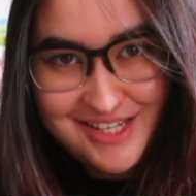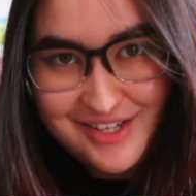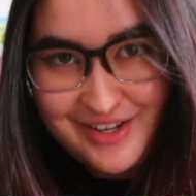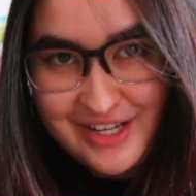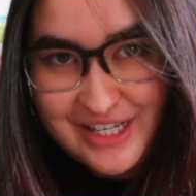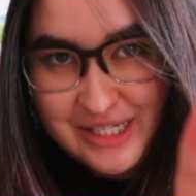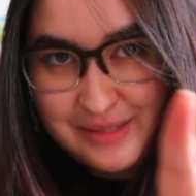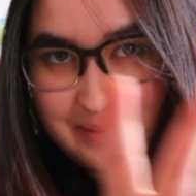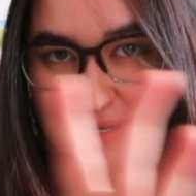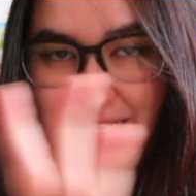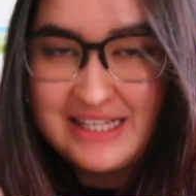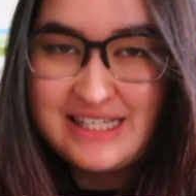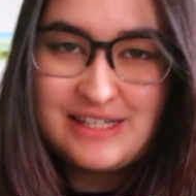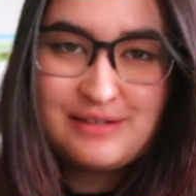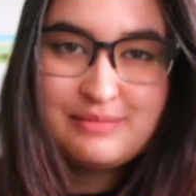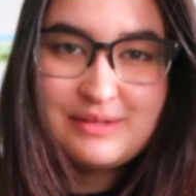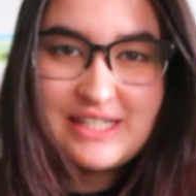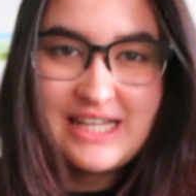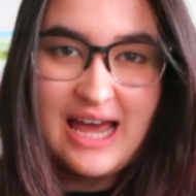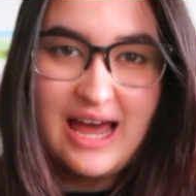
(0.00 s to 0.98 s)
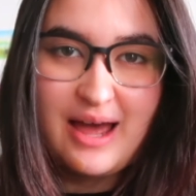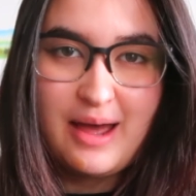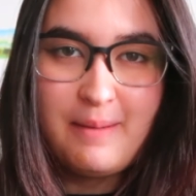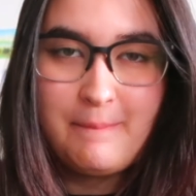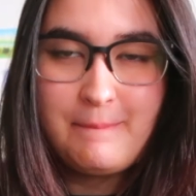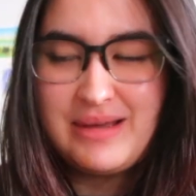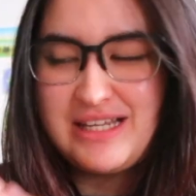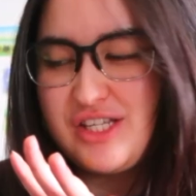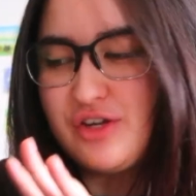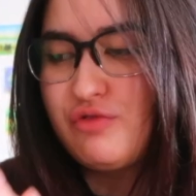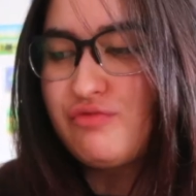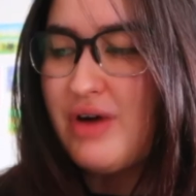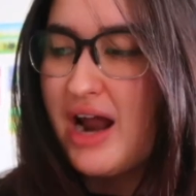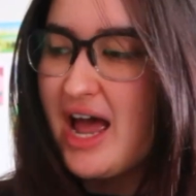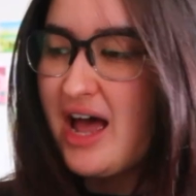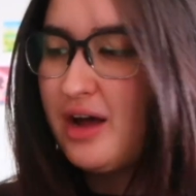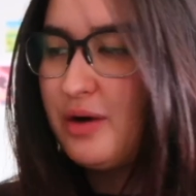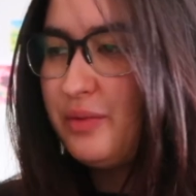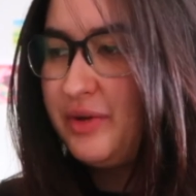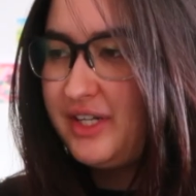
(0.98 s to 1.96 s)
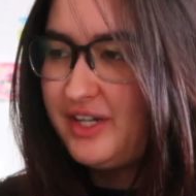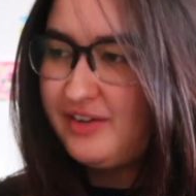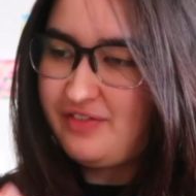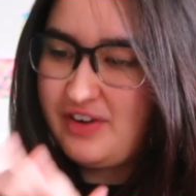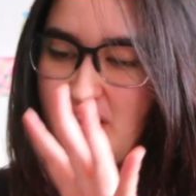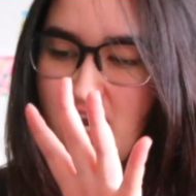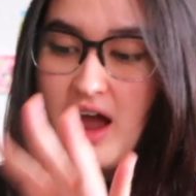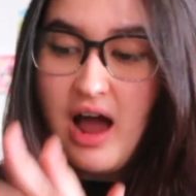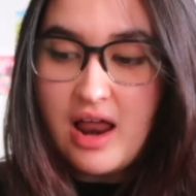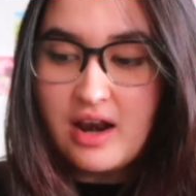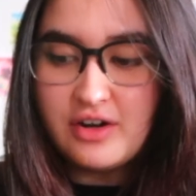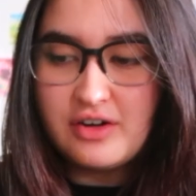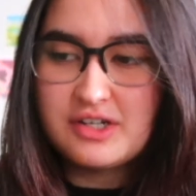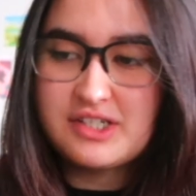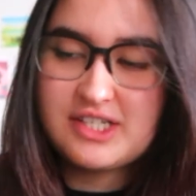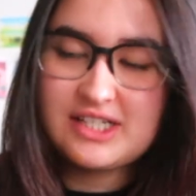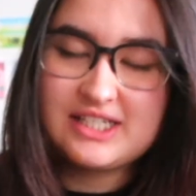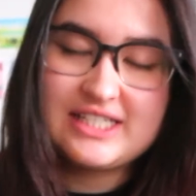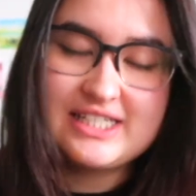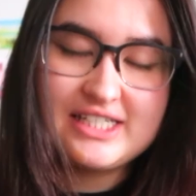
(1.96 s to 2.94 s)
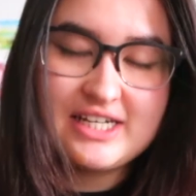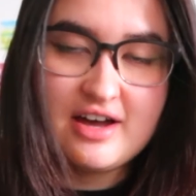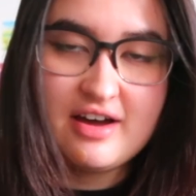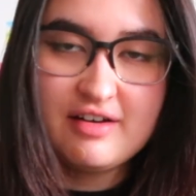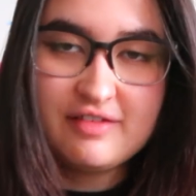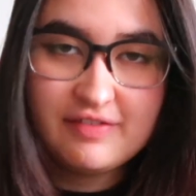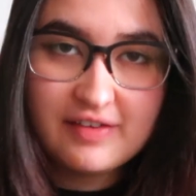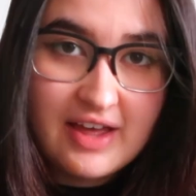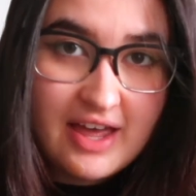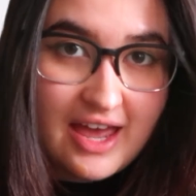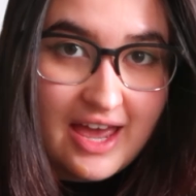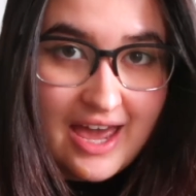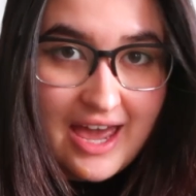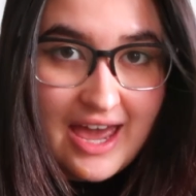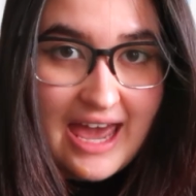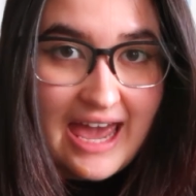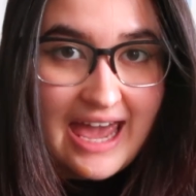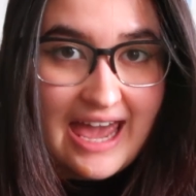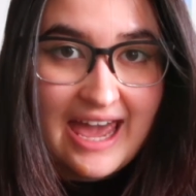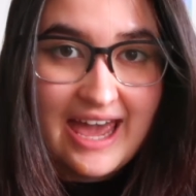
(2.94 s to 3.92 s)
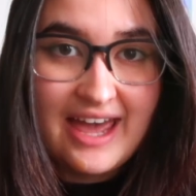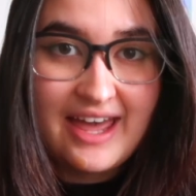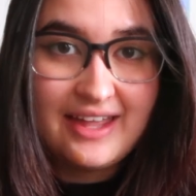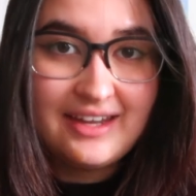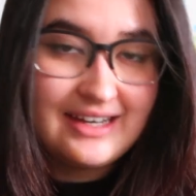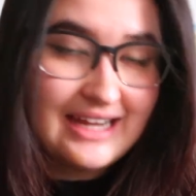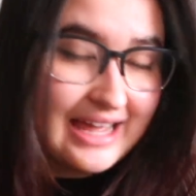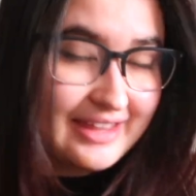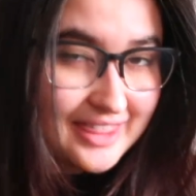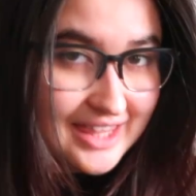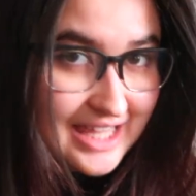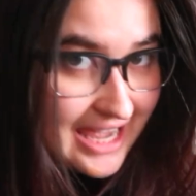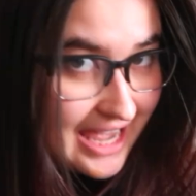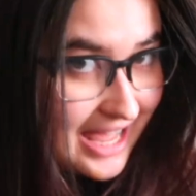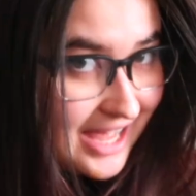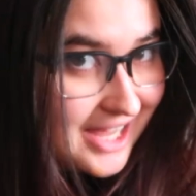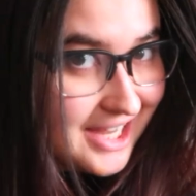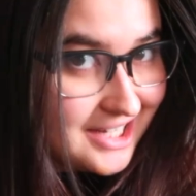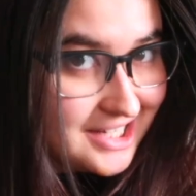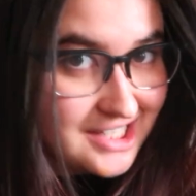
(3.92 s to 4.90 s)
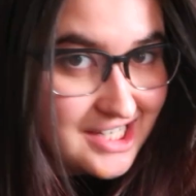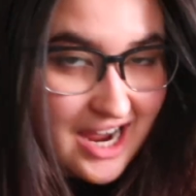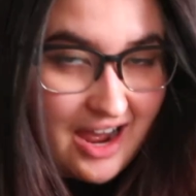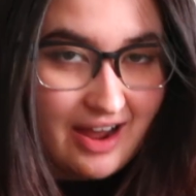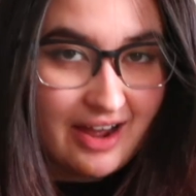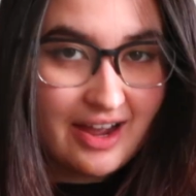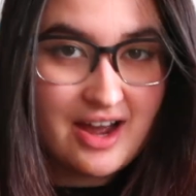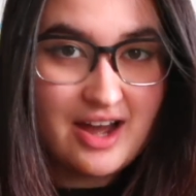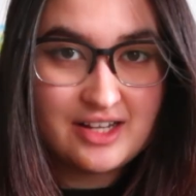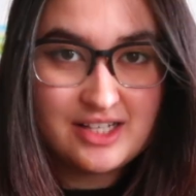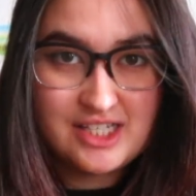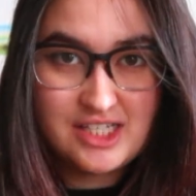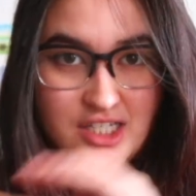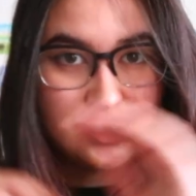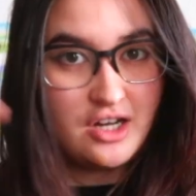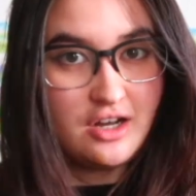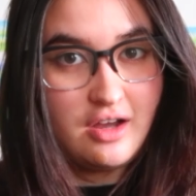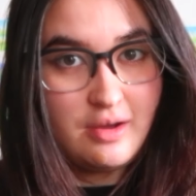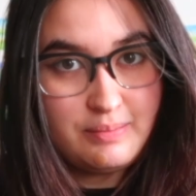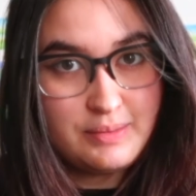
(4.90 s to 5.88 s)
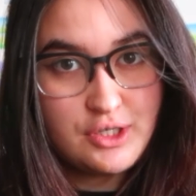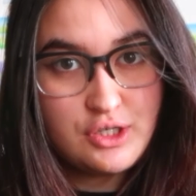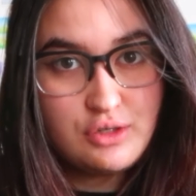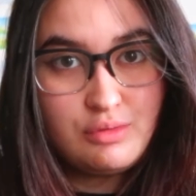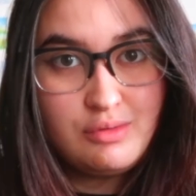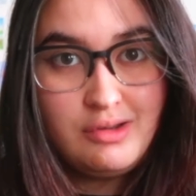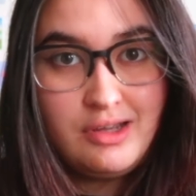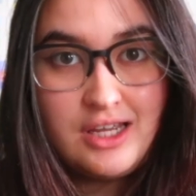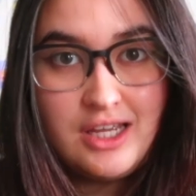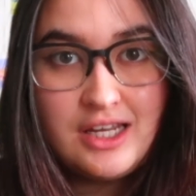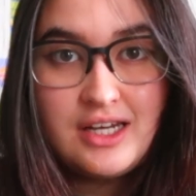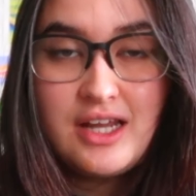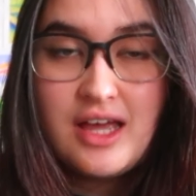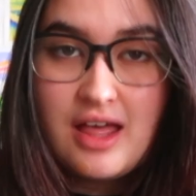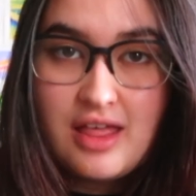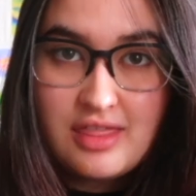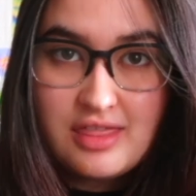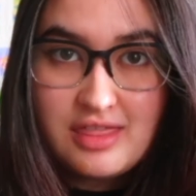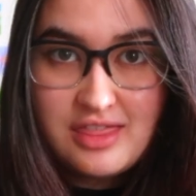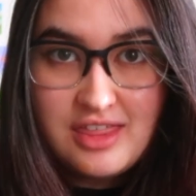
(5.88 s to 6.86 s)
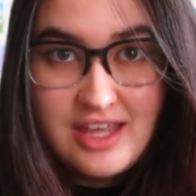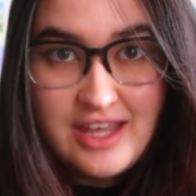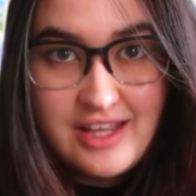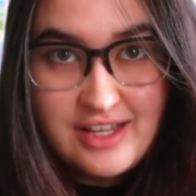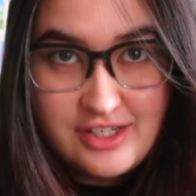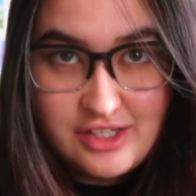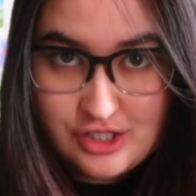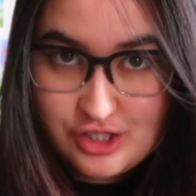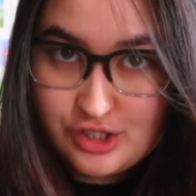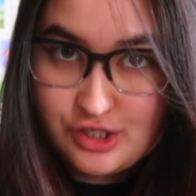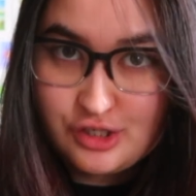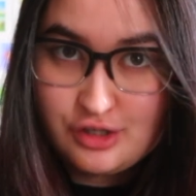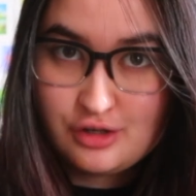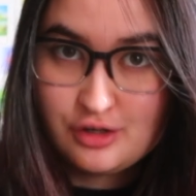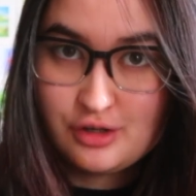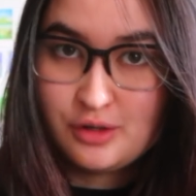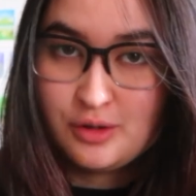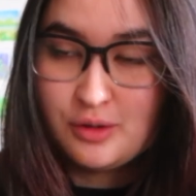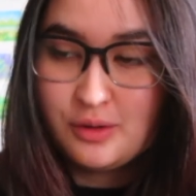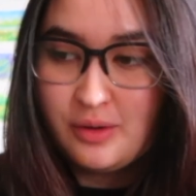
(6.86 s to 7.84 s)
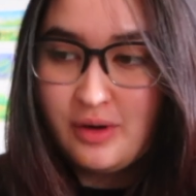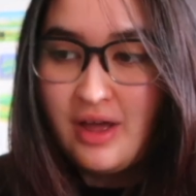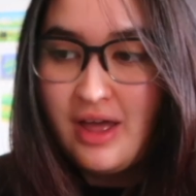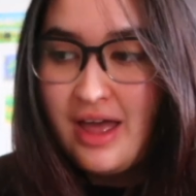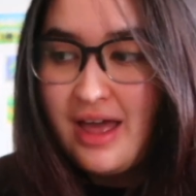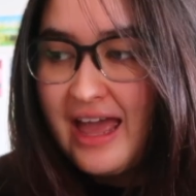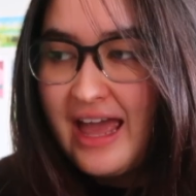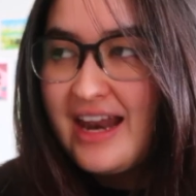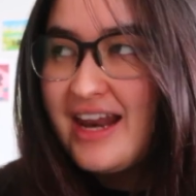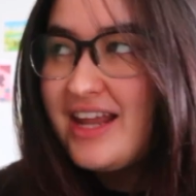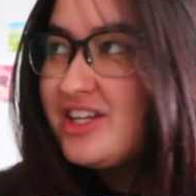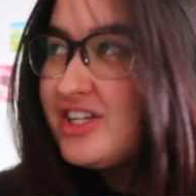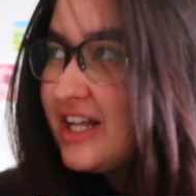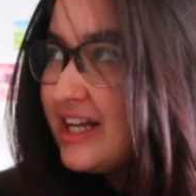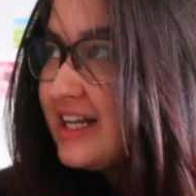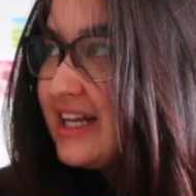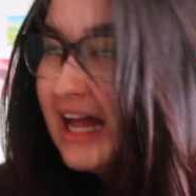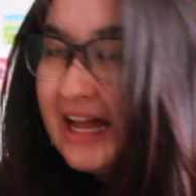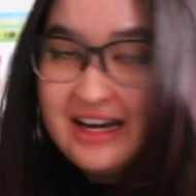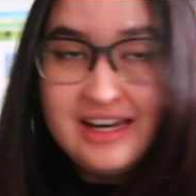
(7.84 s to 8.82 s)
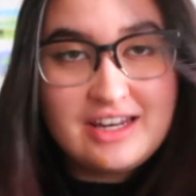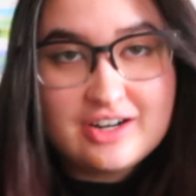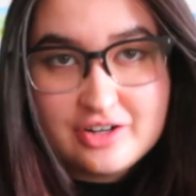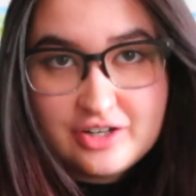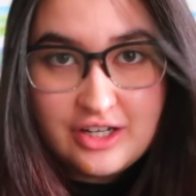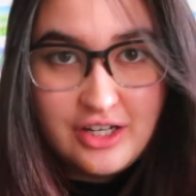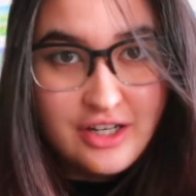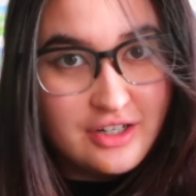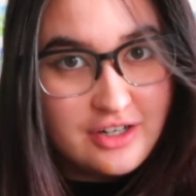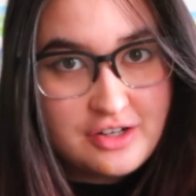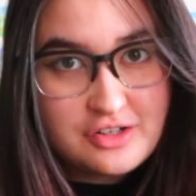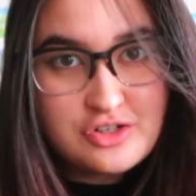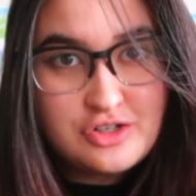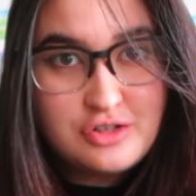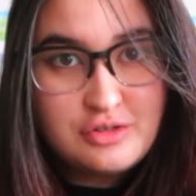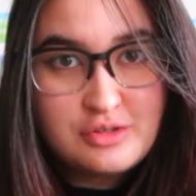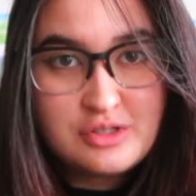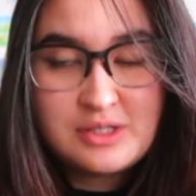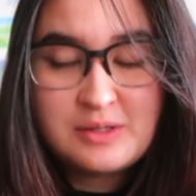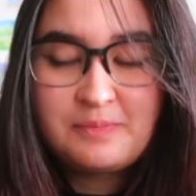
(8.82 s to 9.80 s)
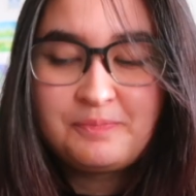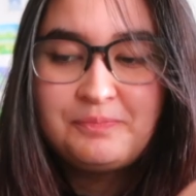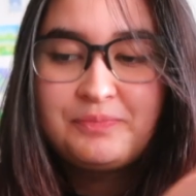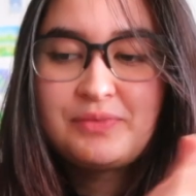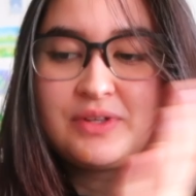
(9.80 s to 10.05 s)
so I spent some time messing around with different colors and stuff, and at the end I got stuck between these two and I literally could not choose.